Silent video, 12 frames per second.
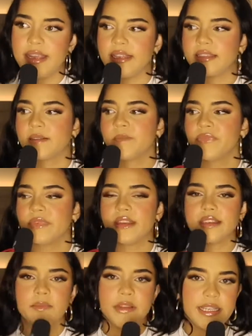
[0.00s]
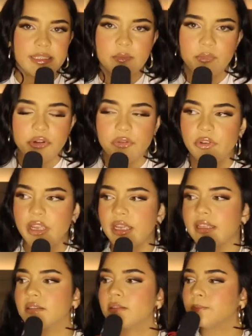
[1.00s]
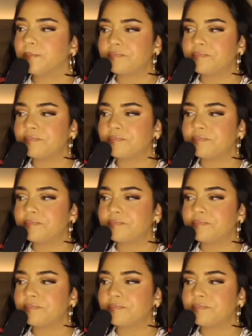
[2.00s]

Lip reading: It's displacing Puerto Ricans.